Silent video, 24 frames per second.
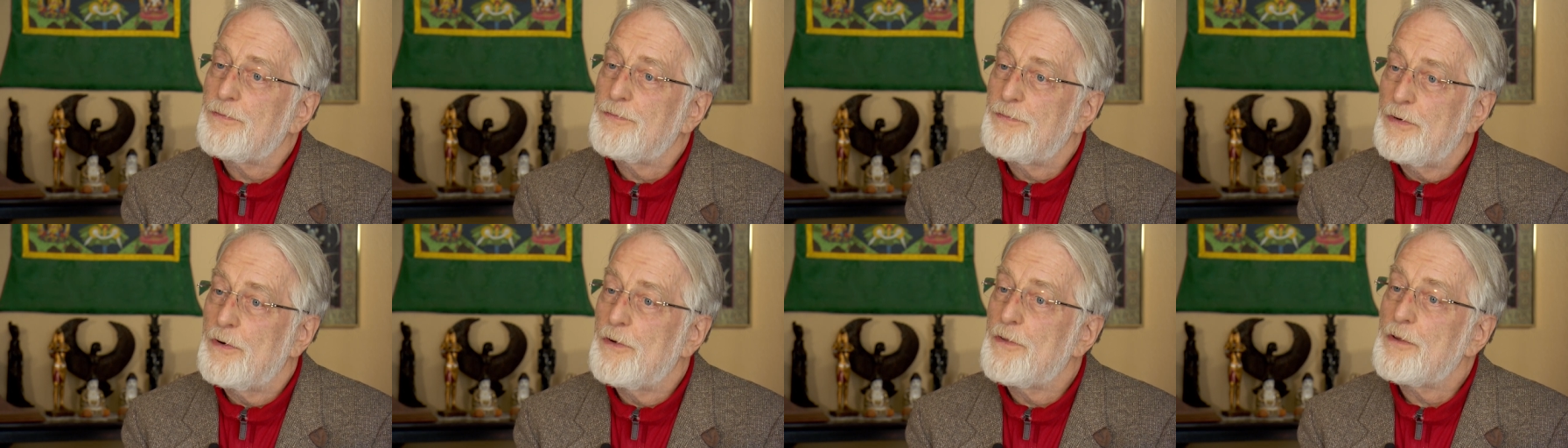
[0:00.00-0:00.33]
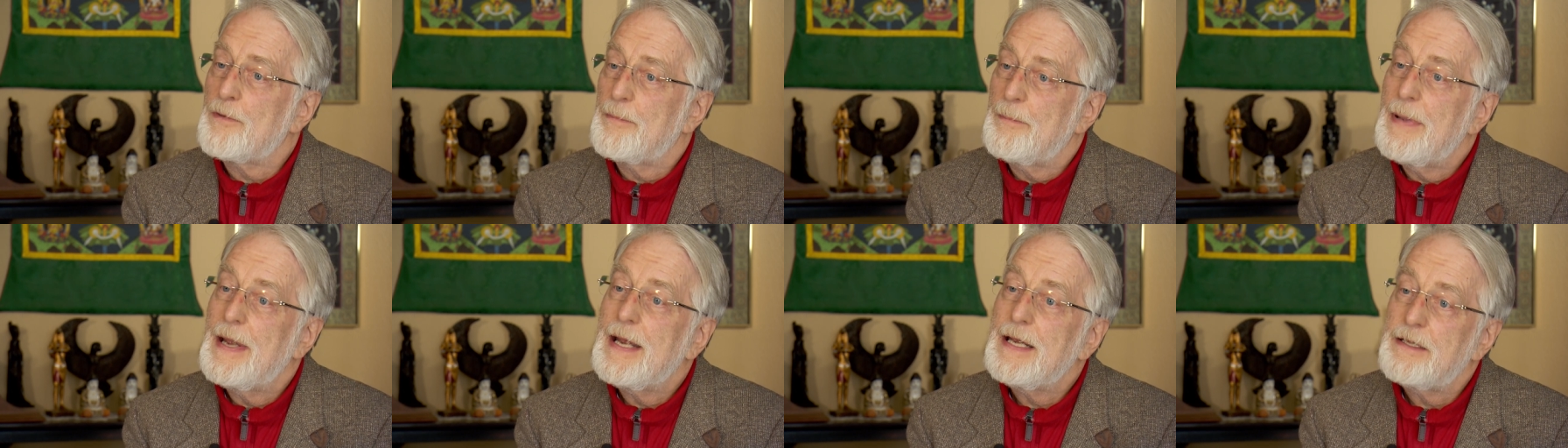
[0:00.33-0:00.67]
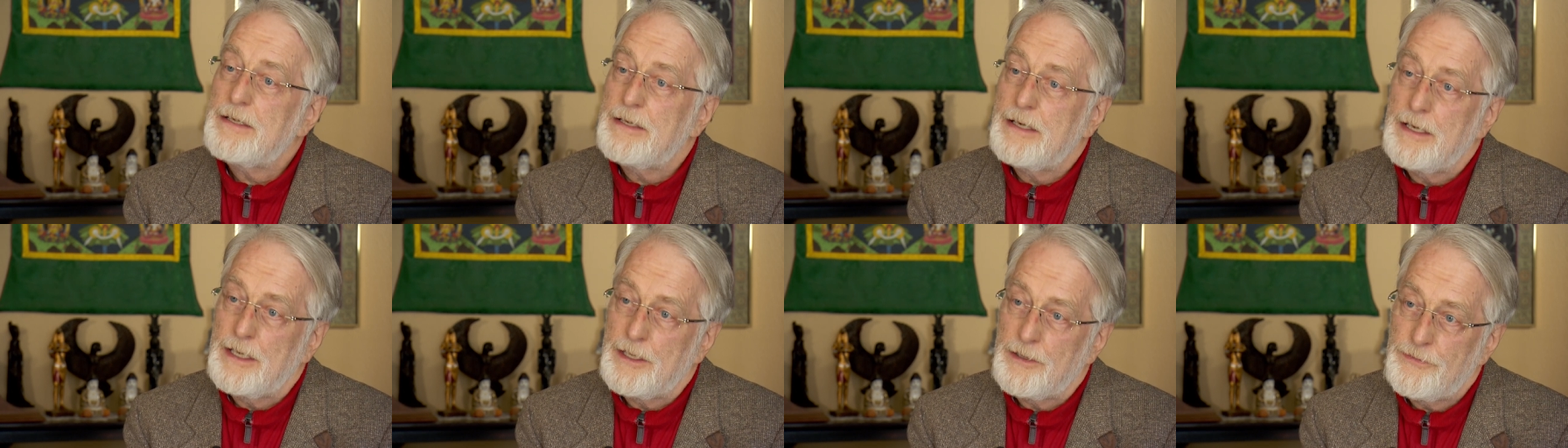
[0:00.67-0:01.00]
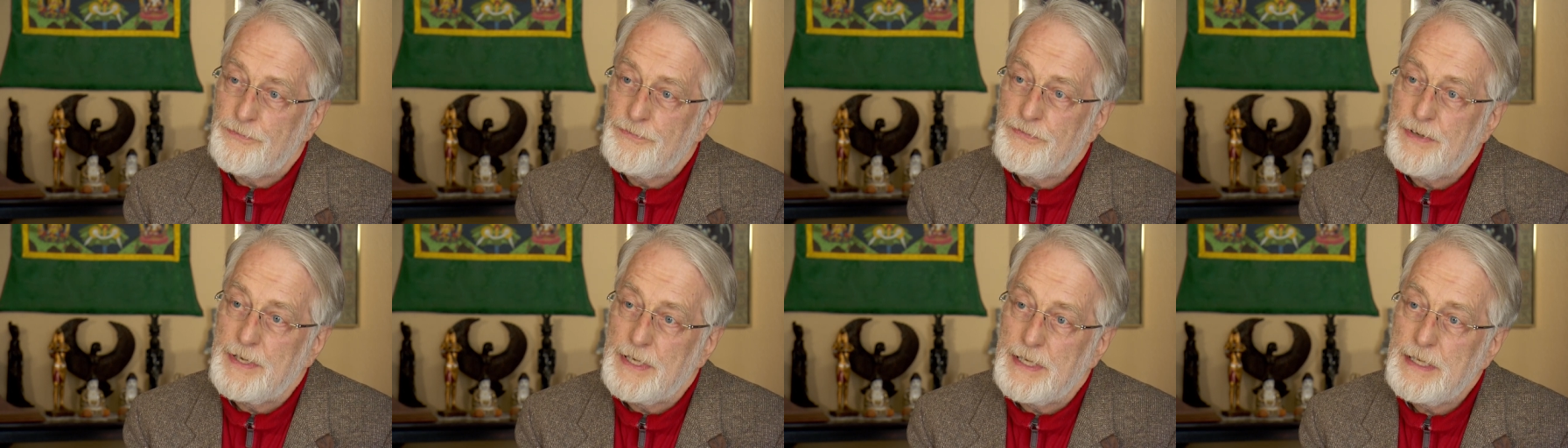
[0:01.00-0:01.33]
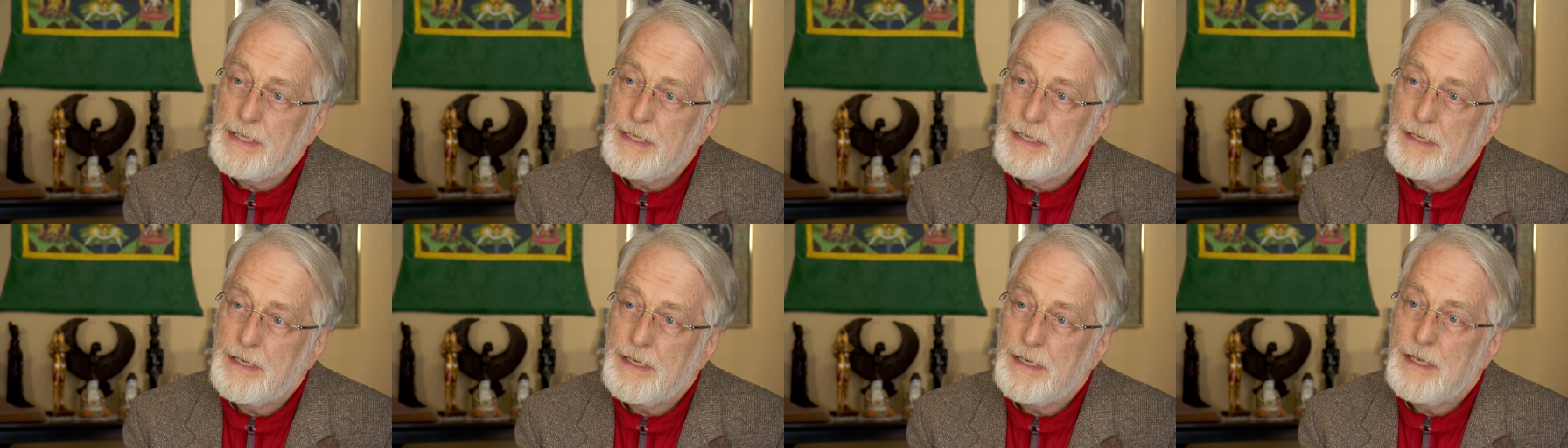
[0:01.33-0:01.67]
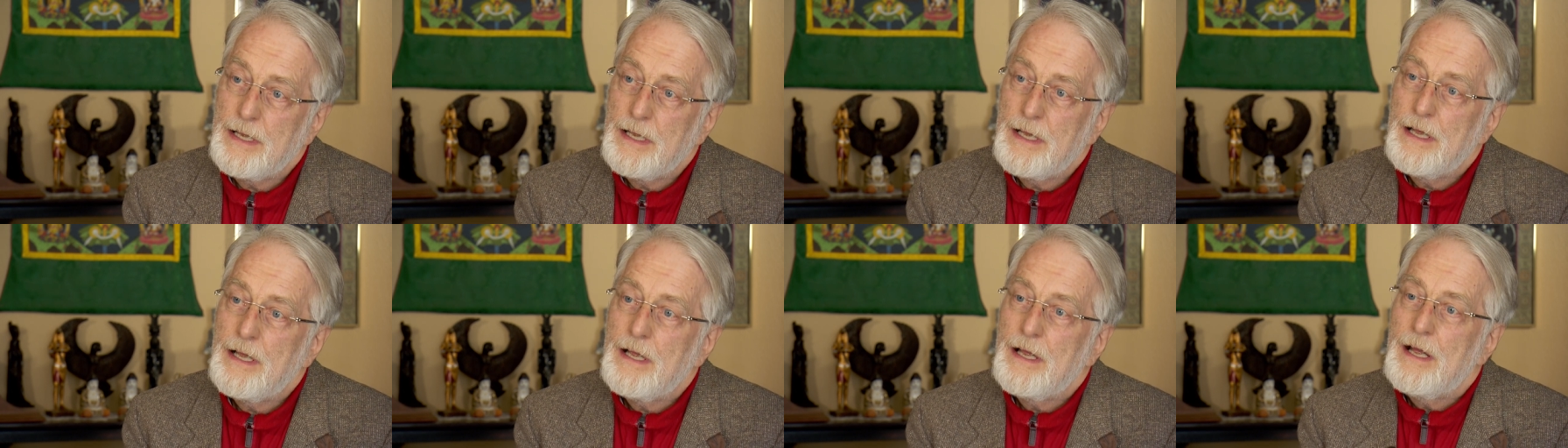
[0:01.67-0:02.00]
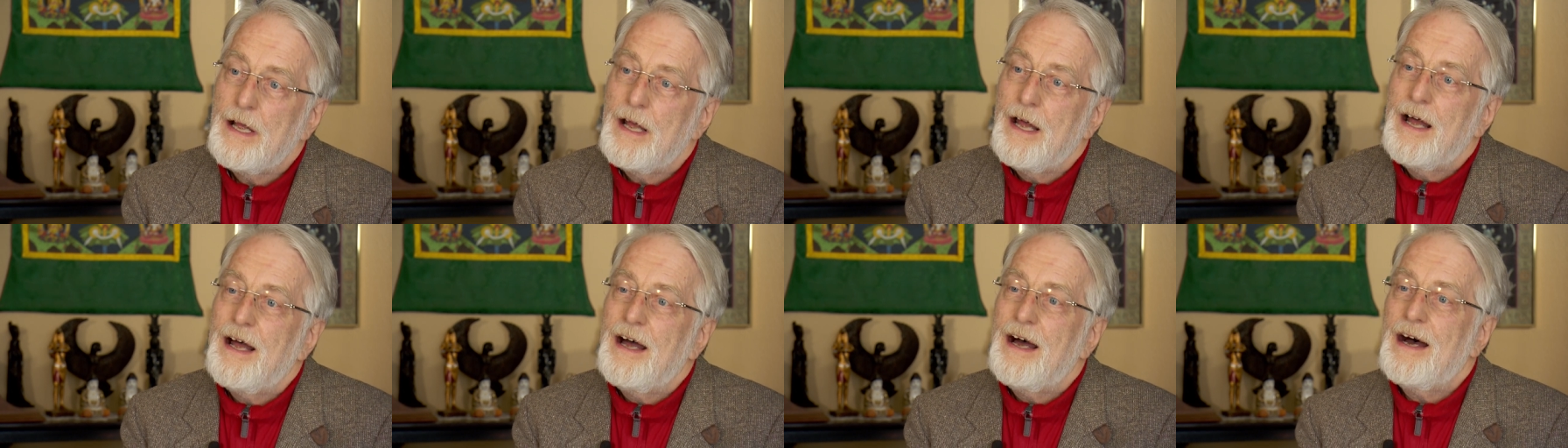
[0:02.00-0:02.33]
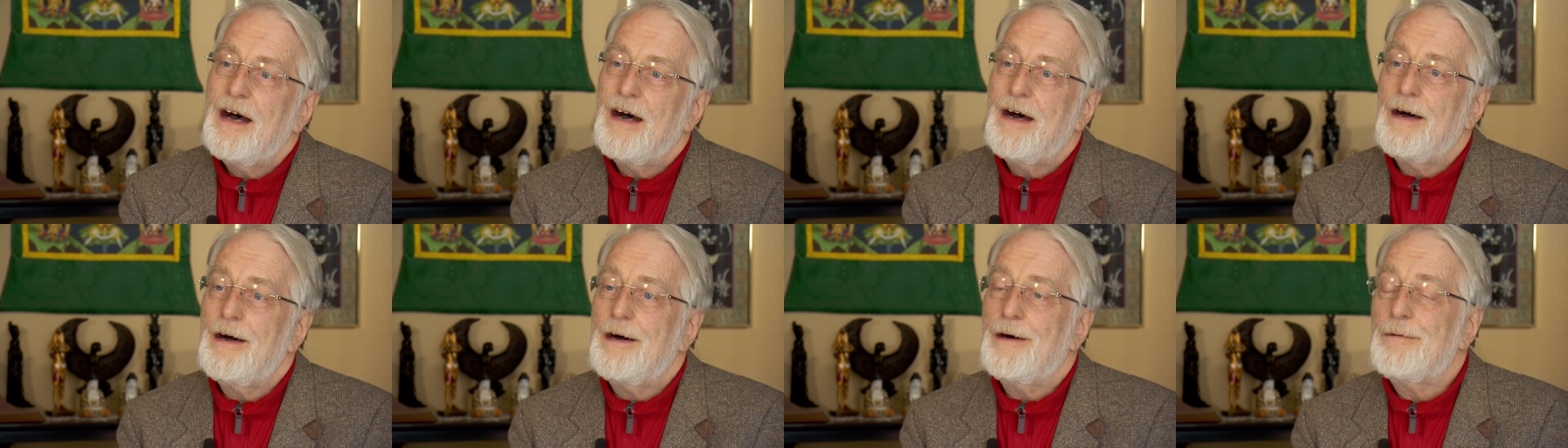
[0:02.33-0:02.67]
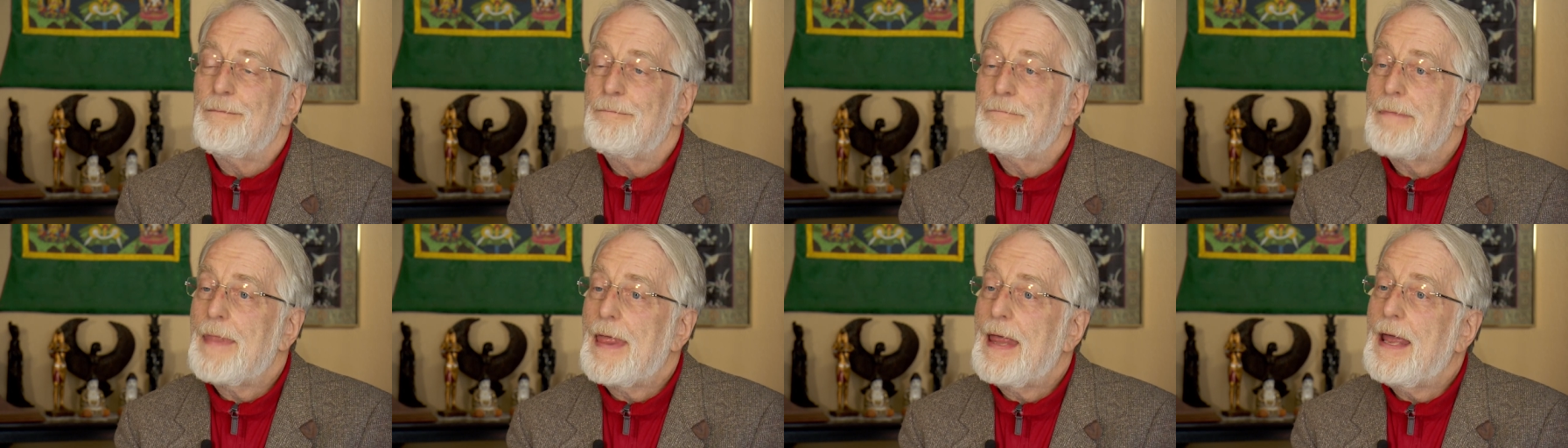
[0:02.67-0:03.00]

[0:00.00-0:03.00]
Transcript: further maintenance fee. Um,